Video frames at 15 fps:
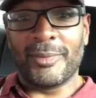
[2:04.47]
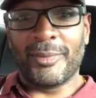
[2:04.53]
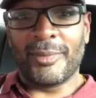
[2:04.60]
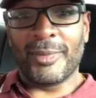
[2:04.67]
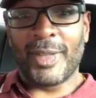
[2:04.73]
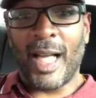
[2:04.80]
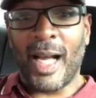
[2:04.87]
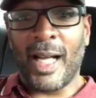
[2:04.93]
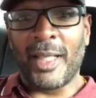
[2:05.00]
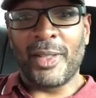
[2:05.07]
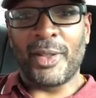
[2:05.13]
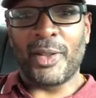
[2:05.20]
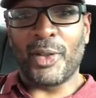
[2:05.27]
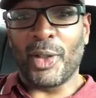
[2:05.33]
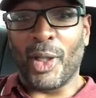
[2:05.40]

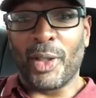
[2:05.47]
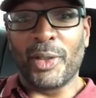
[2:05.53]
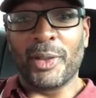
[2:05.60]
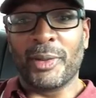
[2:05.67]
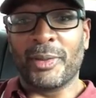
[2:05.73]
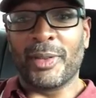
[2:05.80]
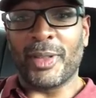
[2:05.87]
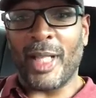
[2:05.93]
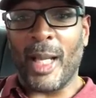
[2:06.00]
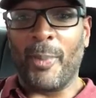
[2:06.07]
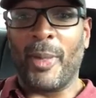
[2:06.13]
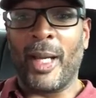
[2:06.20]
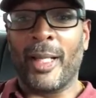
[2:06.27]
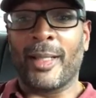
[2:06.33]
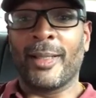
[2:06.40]
Dodge Charger Scat
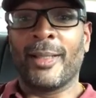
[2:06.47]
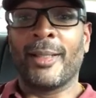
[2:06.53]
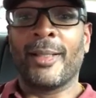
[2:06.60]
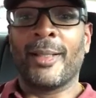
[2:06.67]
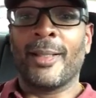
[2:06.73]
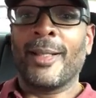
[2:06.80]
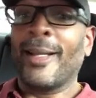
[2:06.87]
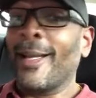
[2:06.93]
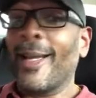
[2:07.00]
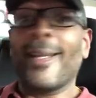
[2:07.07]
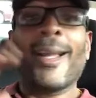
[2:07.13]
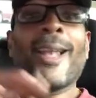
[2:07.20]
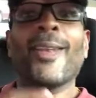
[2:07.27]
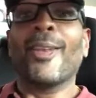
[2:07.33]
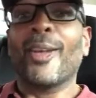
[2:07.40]
Pack. And I
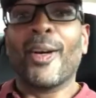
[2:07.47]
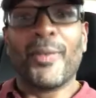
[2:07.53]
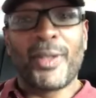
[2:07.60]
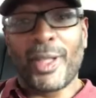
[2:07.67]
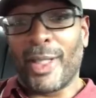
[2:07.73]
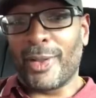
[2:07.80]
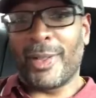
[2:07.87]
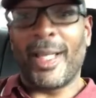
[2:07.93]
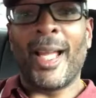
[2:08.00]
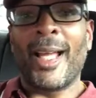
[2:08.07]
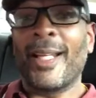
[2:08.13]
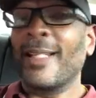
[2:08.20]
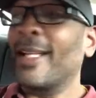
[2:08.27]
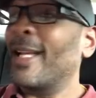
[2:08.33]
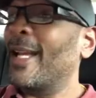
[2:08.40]
love Chargers. I had
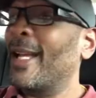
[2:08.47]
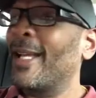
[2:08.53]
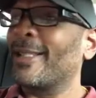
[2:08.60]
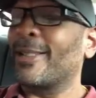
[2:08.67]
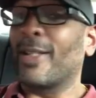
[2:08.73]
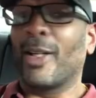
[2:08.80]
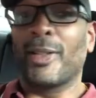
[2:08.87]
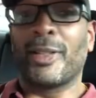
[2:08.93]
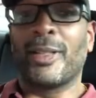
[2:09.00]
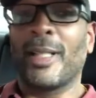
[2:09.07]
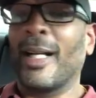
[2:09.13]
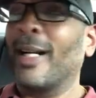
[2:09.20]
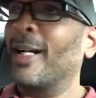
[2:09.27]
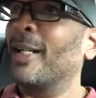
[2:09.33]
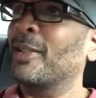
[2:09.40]
an
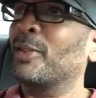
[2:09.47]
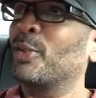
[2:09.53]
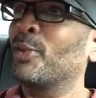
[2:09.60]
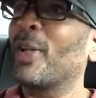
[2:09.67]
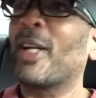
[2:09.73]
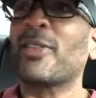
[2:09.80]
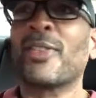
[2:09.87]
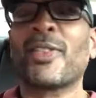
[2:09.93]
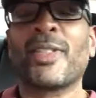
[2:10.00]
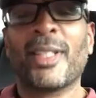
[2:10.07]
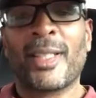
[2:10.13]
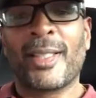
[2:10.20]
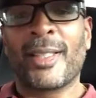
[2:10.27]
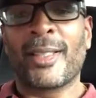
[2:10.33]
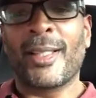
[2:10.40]

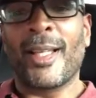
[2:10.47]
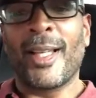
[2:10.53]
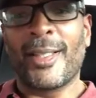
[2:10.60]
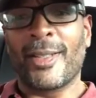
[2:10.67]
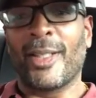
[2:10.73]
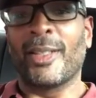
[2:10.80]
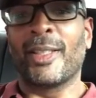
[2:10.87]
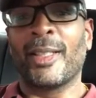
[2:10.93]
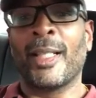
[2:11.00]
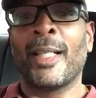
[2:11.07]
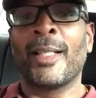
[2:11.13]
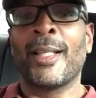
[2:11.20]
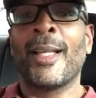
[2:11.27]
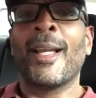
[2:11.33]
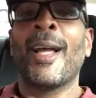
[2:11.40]
2006 SRT8.
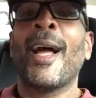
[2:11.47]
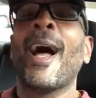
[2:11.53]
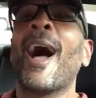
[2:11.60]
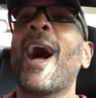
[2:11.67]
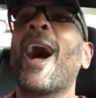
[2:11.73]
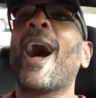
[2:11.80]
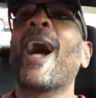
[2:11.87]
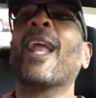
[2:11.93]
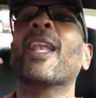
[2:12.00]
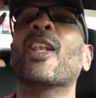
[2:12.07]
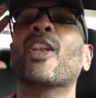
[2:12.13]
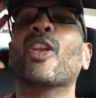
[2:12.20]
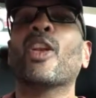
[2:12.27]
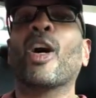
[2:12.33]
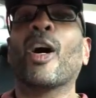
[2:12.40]
I
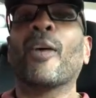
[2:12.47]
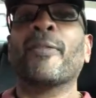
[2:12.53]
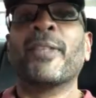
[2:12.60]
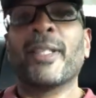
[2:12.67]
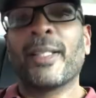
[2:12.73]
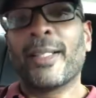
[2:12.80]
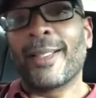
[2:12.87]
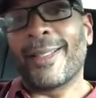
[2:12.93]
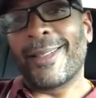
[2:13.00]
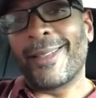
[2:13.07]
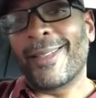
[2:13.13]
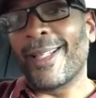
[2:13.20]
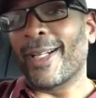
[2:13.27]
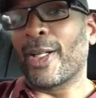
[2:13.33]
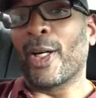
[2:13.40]
loved
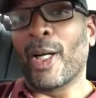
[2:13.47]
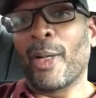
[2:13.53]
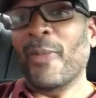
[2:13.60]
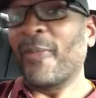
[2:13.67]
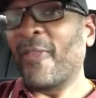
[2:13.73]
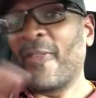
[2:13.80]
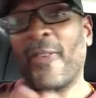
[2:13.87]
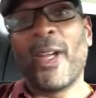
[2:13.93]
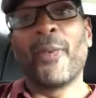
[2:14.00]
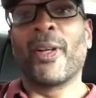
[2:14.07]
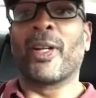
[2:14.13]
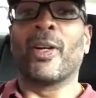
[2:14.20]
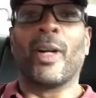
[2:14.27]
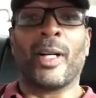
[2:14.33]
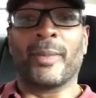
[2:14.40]
that car. Favorite
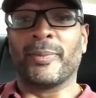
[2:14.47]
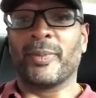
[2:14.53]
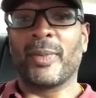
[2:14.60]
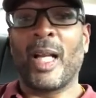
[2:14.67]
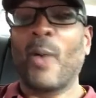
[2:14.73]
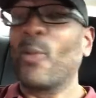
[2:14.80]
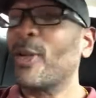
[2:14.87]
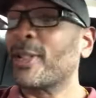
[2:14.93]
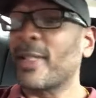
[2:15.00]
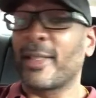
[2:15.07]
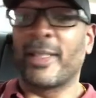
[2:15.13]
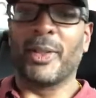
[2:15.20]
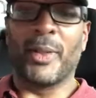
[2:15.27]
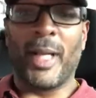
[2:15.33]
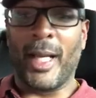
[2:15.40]
car. I wish I
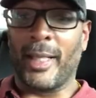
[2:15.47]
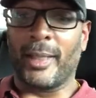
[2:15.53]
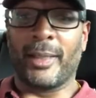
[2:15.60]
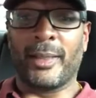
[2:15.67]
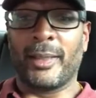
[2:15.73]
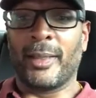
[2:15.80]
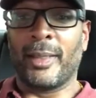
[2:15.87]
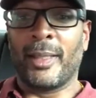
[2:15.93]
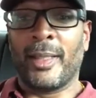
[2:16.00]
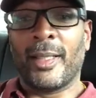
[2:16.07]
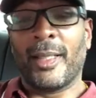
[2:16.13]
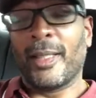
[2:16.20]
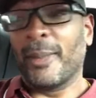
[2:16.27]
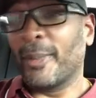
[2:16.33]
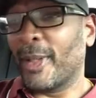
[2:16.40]
still had it.
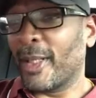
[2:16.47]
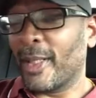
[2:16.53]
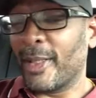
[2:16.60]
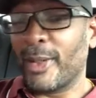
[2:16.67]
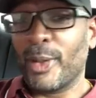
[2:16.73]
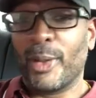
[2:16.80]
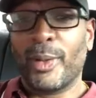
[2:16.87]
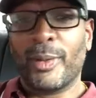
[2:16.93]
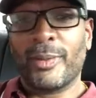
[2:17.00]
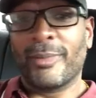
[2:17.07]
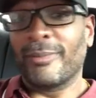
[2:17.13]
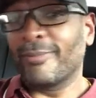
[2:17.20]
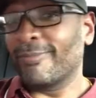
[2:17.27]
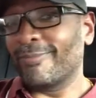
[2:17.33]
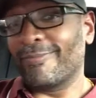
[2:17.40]
But I do.
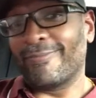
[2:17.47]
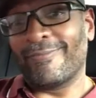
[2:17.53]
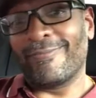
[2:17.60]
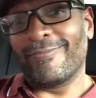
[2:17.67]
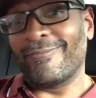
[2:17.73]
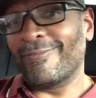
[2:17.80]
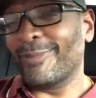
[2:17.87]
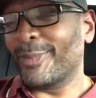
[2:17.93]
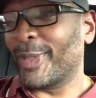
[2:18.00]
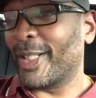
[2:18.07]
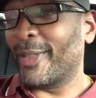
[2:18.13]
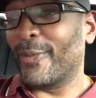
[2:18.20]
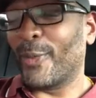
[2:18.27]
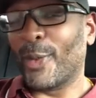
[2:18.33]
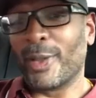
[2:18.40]
But
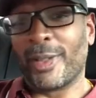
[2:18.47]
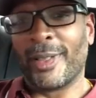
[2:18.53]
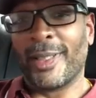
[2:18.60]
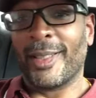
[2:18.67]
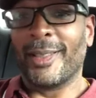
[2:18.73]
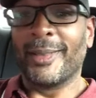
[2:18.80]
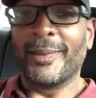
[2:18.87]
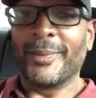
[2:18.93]
unfortunately,